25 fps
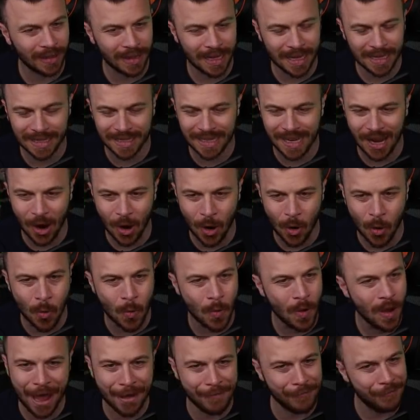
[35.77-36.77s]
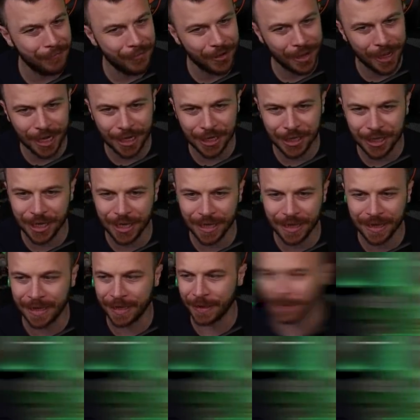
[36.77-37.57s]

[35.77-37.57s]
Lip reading: Let's go and finish it.